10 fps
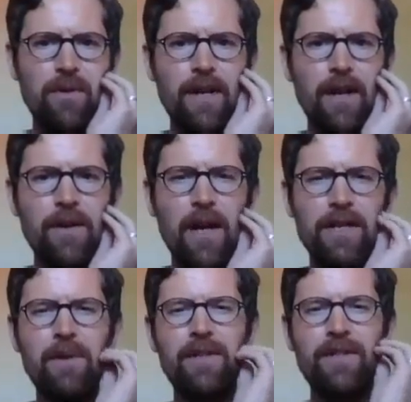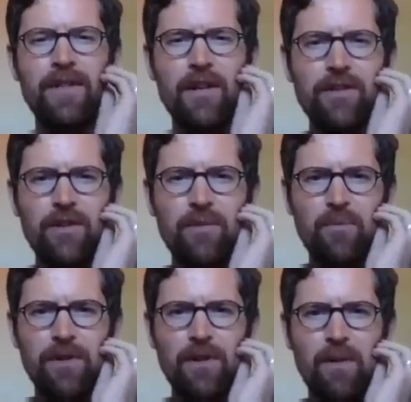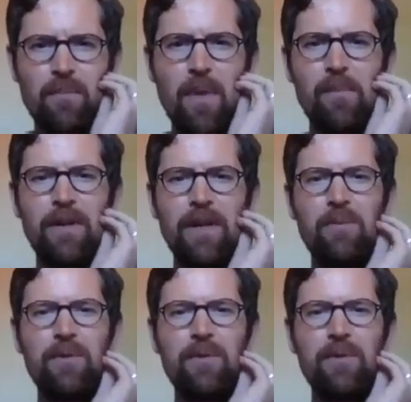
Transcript: 90-minute session and peppering it